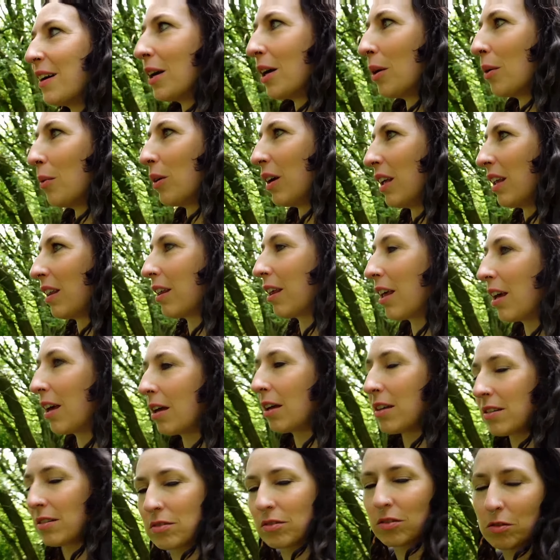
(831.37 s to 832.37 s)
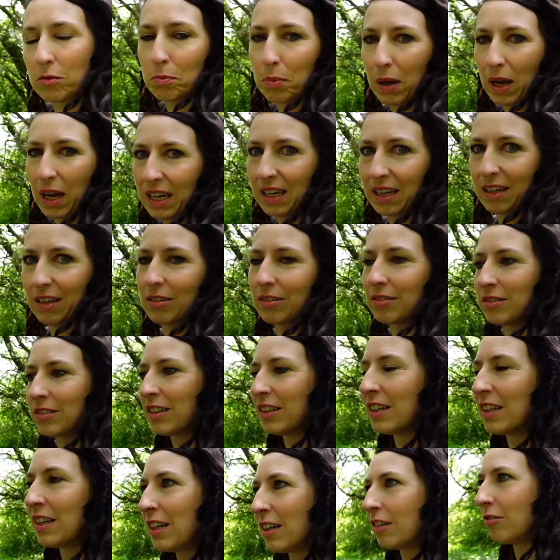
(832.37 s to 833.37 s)
with sort of pagan
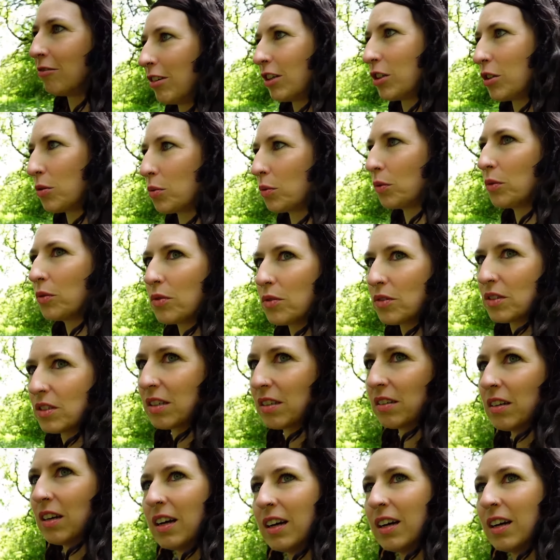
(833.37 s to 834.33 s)
rituals and